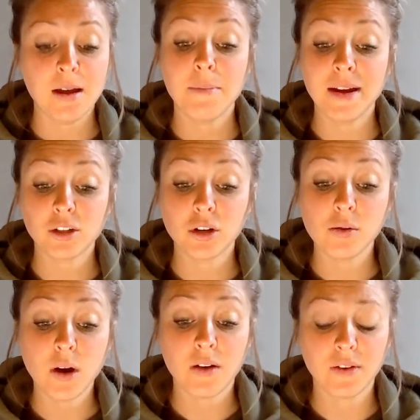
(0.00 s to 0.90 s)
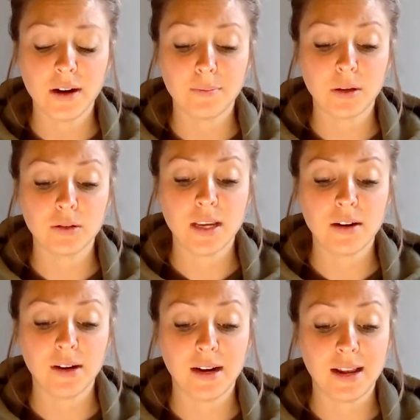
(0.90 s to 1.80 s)
Make sure you cover up those
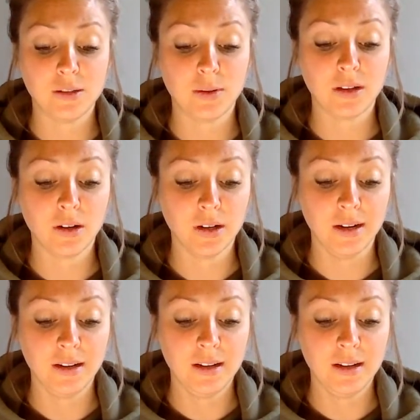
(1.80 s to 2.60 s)
hearing aids with a hood.